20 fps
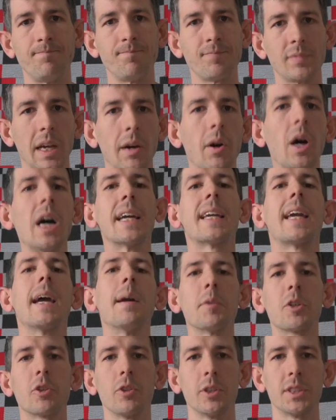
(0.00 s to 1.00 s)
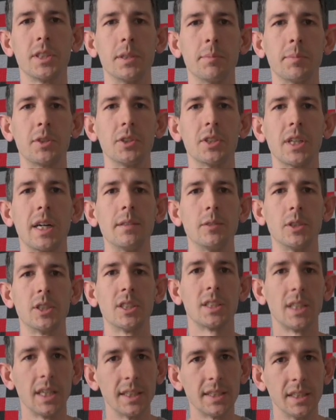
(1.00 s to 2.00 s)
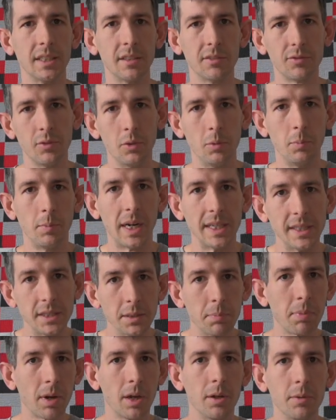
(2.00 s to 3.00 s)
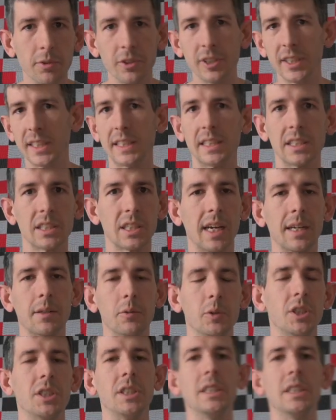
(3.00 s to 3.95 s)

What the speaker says: Now, I came across it because I was studying for my diploma in English language